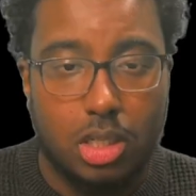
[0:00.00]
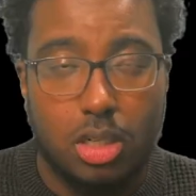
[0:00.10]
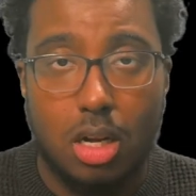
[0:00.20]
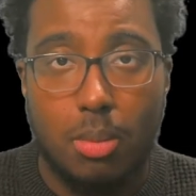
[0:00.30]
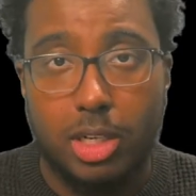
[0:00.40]

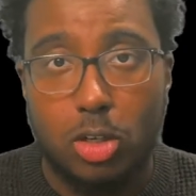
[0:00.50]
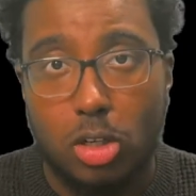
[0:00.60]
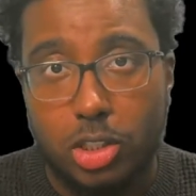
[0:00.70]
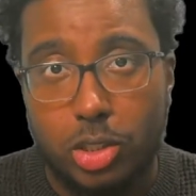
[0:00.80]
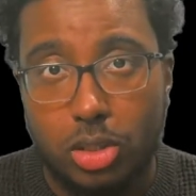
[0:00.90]
Coming on
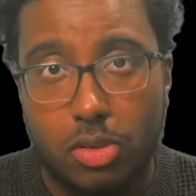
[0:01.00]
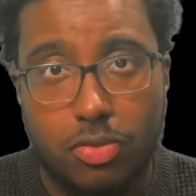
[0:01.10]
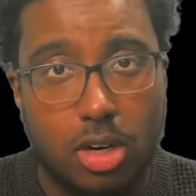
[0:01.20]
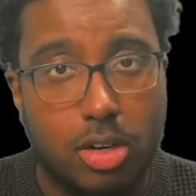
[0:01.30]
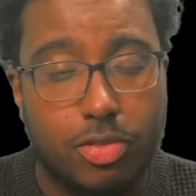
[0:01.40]
to the
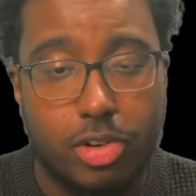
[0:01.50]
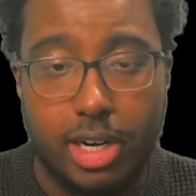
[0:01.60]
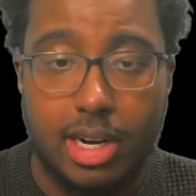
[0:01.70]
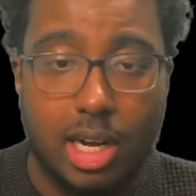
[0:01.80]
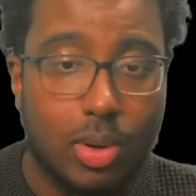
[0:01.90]
front 3
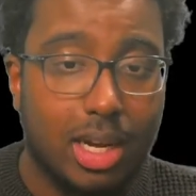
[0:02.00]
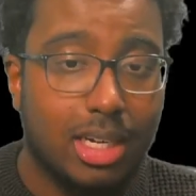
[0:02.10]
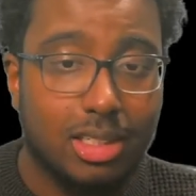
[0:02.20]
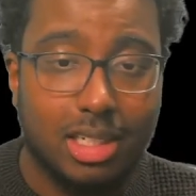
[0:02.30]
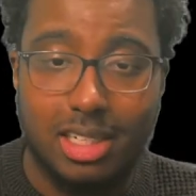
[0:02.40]
now,
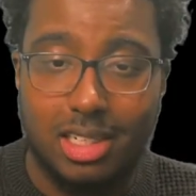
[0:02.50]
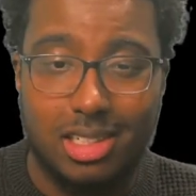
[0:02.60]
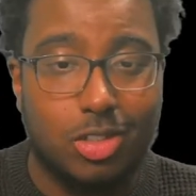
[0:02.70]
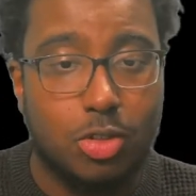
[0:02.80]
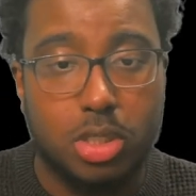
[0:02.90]
and
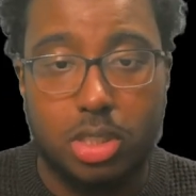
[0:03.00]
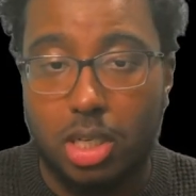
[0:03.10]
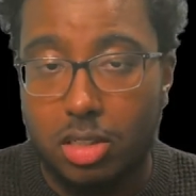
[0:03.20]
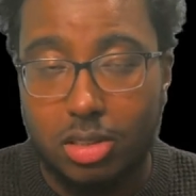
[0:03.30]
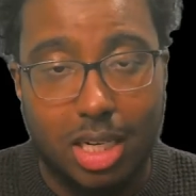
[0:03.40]
Trossard,
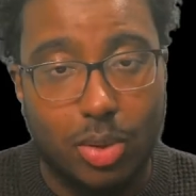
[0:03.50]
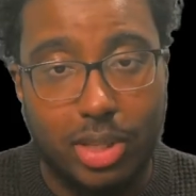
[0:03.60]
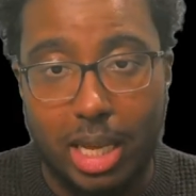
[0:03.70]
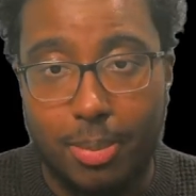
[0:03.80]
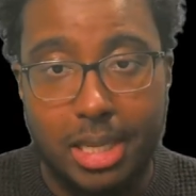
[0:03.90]
I'll start with
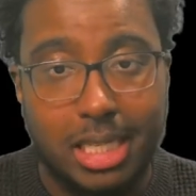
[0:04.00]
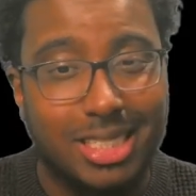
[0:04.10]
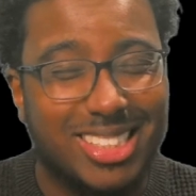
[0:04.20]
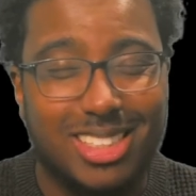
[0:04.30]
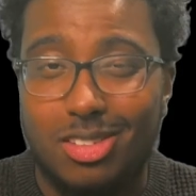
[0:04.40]
him.
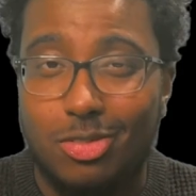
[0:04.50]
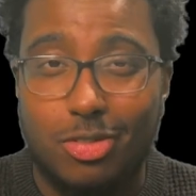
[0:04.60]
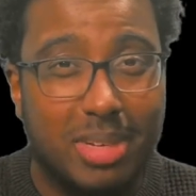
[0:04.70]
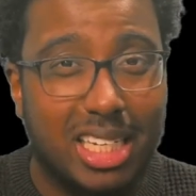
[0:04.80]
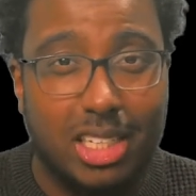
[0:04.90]
For
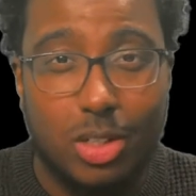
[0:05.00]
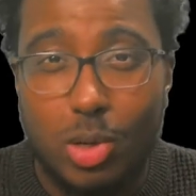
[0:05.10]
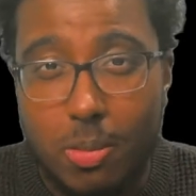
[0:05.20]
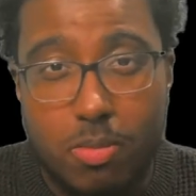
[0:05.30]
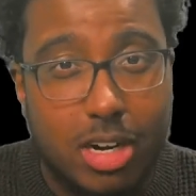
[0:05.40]
me, not
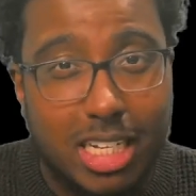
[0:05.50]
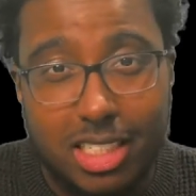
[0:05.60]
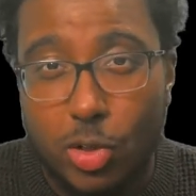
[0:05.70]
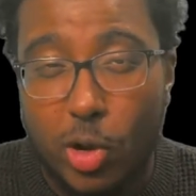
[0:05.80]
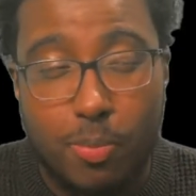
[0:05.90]
impressed
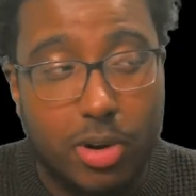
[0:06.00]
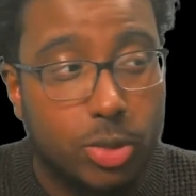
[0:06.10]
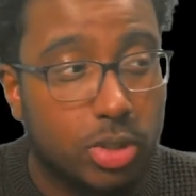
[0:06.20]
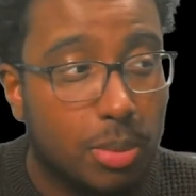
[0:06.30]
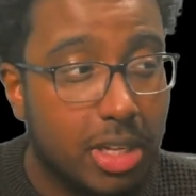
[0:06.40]
with
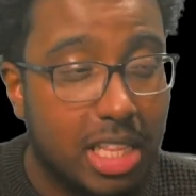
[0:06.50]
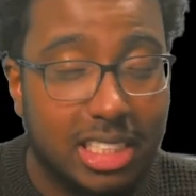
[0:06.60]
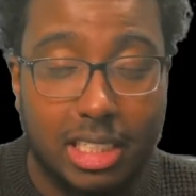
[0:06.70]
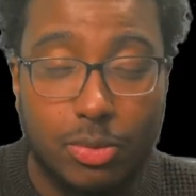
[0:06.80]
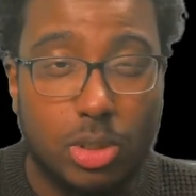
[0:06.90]
some
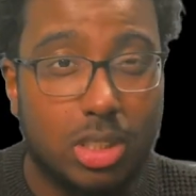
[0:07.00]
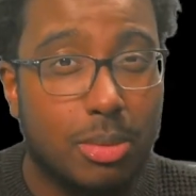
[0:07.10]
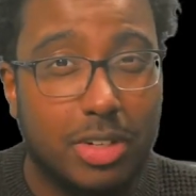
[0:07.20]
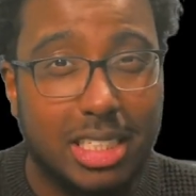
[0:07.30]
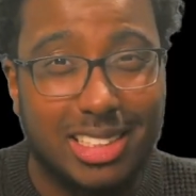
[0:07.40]
of
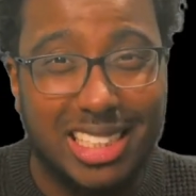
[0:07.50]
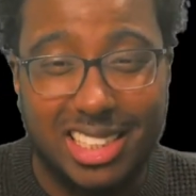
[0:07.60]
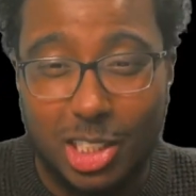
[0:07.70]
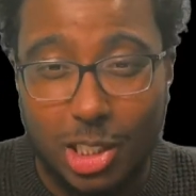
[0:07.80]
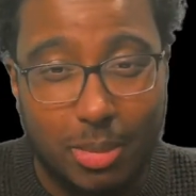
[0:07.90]
his
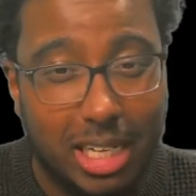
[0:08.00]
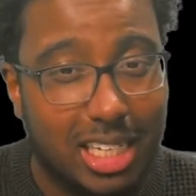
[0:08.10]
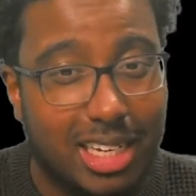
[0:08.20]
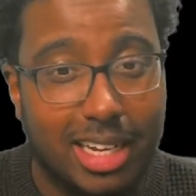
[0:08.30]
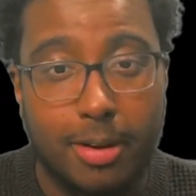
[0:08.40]
decision
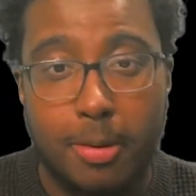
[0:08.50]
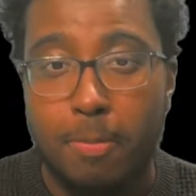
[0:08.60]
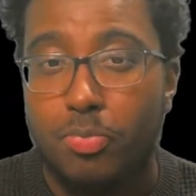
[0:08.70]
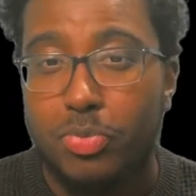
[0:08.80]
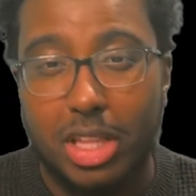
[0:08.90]
making,
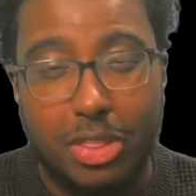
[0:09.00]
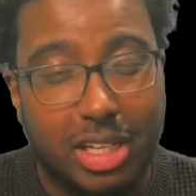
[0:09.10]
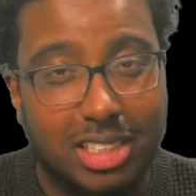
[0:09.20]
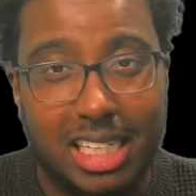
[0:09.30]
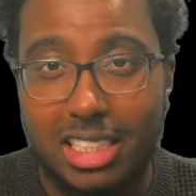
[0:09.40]
the things
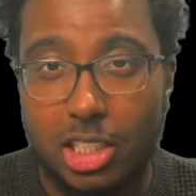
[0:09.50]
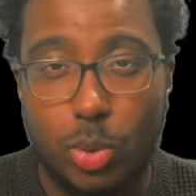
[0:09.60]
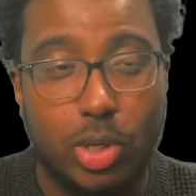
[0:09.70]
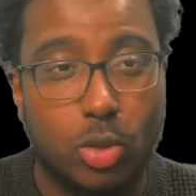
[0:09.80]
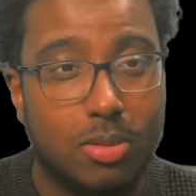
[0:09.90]
that he's
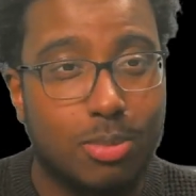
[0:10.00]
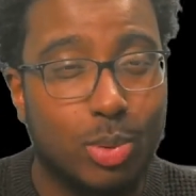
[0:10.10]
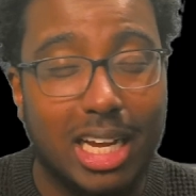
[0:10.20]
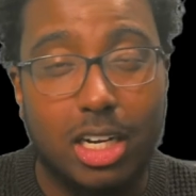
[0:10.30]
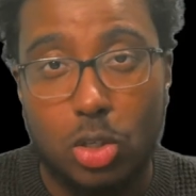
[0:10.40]
doing on the ball. He
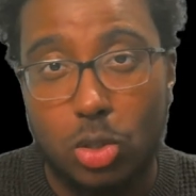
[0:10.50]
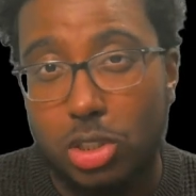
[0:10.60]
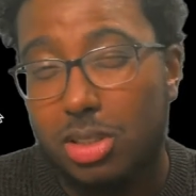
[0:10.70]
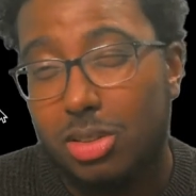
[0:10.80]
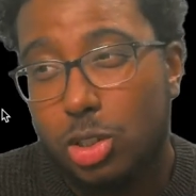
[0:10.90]
had a good
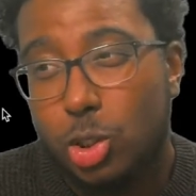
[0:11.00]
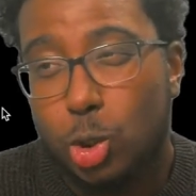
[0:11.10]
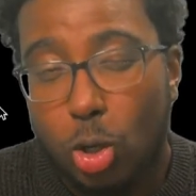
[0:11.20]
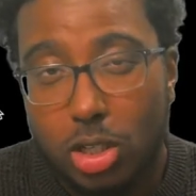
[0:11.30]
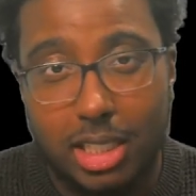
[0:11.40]

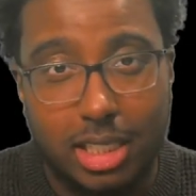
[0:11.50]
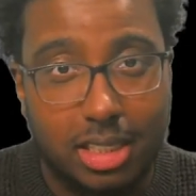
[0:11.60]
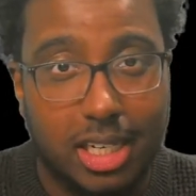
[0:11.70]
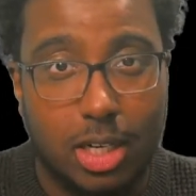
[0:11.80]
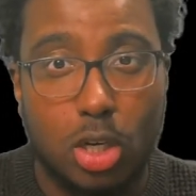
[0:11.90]
shot in the
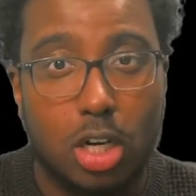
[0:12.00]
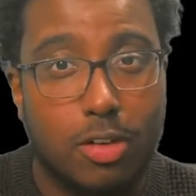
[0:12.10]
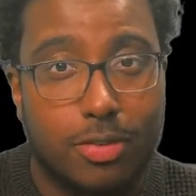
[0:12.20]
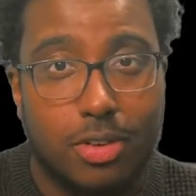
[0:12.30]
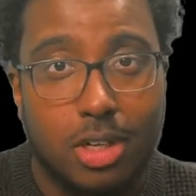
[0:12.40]
second half.